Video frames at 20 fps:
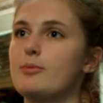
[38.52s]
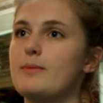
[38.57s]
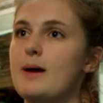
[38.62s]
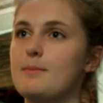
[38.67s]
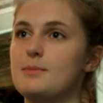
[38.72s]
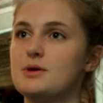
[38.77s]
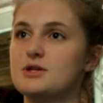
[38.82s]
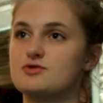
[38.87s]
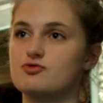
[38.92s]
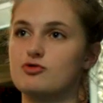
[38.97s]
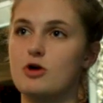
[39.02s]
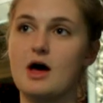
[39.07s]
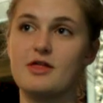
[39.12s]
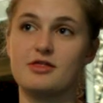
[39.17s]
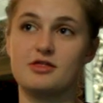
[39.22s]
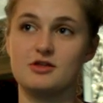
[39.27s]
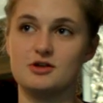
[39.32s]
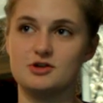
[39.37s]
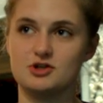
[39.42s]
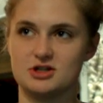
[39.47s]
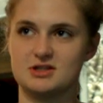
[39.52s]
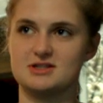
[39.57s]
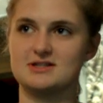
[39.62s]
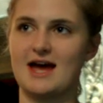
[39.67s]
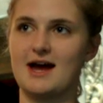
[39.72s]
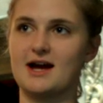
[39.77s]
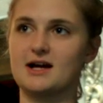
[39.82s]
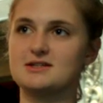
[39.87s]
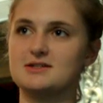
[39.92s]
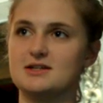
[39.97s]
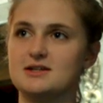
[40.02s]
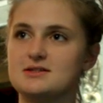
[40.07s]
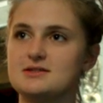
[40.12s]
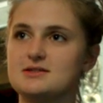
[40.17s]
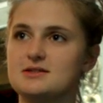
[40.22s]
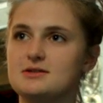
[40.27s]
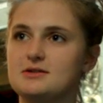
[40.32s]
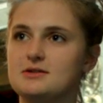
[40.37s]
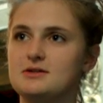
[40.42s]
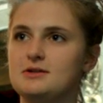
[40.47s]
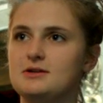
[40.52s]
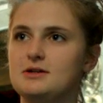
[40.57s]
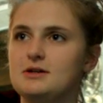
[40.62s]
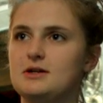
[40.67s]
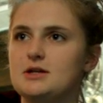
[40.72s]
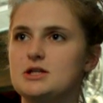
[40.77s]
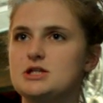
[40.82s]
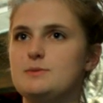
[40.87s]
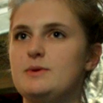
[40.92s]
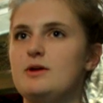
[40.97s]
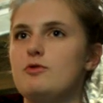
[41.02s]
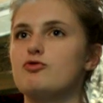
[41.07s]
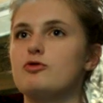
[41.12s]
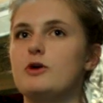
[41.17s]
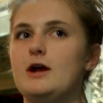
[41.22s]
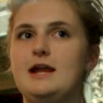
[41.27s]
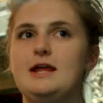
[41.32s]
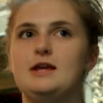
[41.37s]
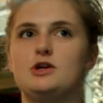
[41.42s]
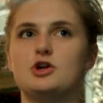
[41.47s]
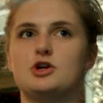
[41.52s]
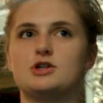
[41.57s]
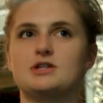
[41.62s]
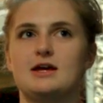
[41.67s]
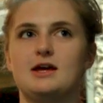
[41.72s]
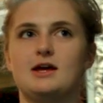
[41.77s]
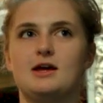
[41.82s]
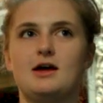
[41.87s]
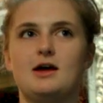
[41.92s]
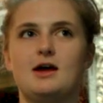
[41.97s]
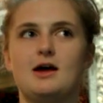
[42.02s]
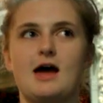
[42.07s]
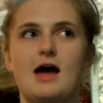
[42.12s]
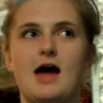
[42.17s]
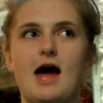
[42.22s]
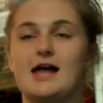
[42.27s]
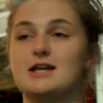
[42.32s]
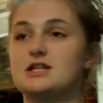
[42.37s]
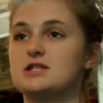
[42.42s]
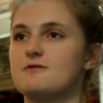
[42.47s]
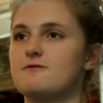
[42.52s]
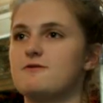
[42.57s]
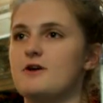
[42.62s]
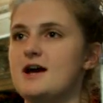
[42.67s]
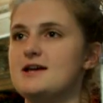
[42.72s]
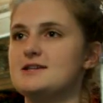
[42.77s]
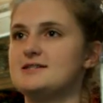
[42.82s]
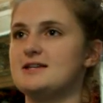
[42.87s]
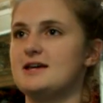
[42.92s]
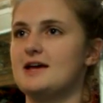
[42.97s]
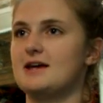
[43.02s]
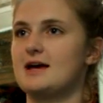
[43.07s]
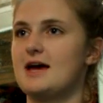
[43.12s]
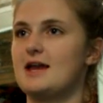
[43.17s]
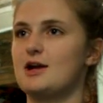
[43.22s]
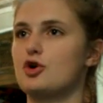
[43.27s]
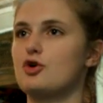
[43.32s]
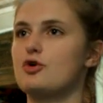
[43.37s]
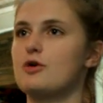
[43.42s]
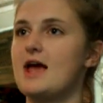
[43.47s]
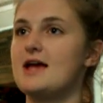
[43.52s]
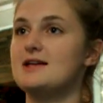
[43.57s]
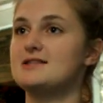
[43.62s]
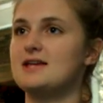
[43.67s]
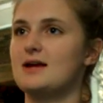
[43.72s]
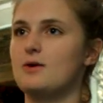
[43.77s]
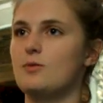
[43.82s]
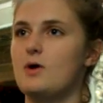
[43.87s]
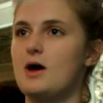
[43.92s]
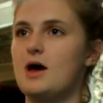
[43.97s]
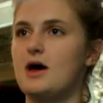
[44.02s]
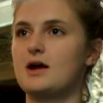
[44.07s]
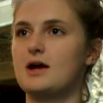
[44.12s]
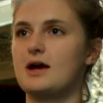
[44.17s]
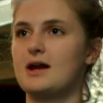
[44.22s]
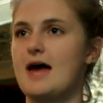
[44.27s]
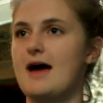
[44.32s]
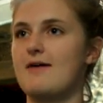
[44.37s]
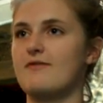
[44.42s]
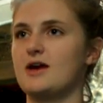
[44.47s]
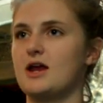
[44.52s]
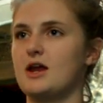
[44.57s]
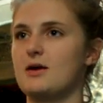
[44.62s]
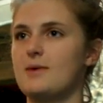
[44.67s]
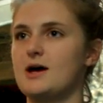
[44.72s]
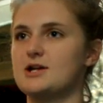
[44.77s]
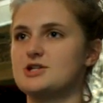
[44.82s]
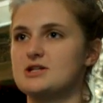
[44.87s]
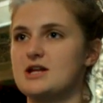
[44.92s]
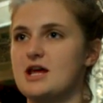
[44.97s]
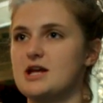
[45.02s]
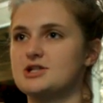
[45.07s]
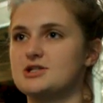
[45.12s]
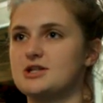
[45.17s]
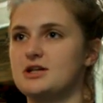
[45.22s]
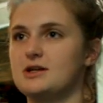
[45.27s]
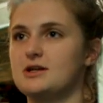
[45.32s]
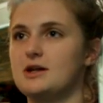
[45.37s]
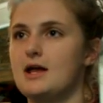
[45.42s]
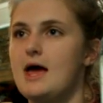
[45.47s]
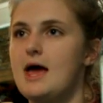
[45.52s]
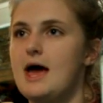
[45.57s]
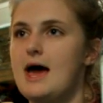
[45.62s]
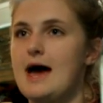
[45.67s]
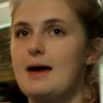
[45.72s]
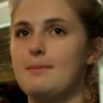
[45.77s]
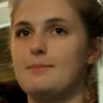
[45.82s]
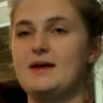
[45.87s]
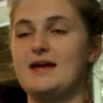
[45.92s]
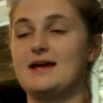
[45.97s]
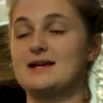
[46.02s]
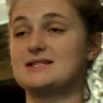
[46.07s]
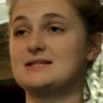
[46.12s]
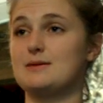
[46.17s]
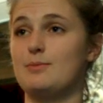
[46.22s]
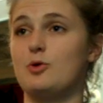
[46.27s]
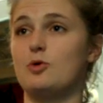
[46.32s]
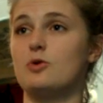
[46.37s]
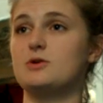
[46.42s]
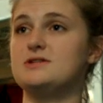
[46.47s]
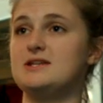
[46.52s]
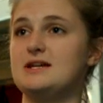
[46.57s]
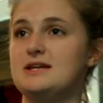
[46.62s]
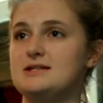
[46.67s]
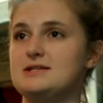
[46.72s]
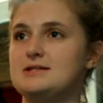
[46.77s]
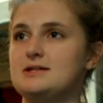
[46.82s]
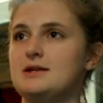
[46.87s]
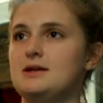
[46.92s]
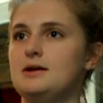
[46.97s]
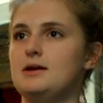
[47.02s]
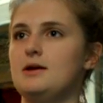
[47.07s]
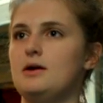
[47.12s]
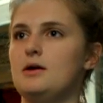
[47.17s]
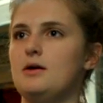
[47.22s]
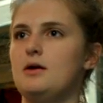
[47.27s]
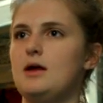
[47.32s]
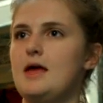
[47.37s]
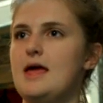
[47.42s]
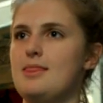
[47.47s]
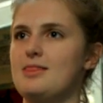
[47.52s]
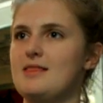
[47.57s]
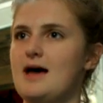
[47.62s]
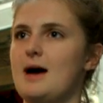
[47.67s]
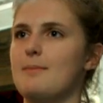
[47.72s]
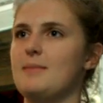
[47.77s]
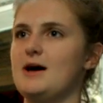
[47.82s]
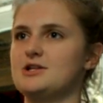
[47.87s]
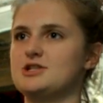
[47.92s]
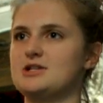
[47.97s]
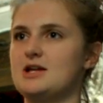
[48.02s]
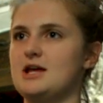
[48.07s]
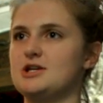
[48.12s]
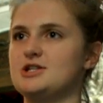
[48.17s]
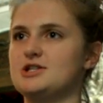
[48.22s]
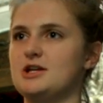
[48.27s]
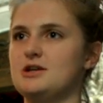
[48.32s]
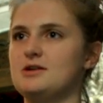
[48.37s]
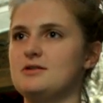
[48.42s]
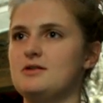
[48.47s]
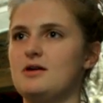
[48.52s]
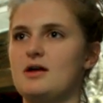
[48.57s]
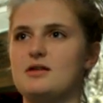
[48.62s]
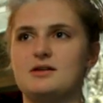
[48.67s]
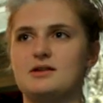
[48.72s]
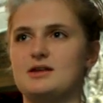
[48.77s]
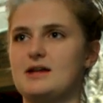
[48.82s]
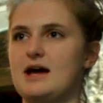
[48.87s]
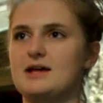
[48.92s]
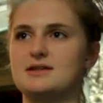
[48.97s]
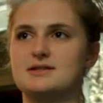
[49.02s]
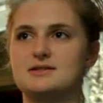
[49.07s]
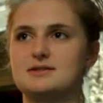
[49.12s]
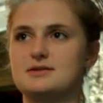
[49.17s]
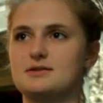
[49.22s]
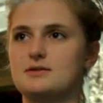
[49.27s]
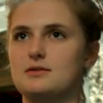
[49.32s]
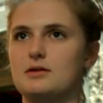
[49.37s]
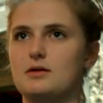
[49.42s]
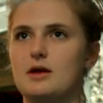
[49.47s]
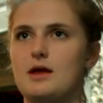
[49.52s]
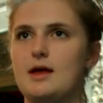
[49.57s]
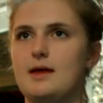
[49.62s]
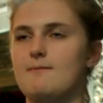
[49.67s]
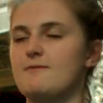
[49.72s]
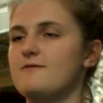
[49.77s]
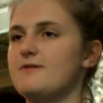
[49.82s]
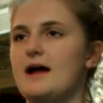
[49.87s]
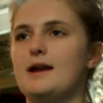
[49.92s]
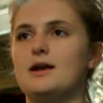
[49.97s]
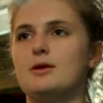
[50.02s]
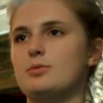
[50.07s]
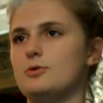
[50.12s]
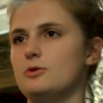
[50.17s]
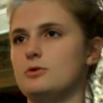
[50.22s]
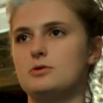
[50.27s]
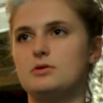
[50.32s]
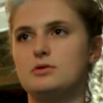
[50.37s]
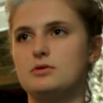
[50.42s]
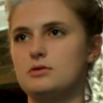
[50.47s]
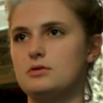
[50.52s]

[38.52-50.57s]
members rather than just actors, to be really good at devising and creating work and having an imagination and being supported in that imagination. I think that is invaluable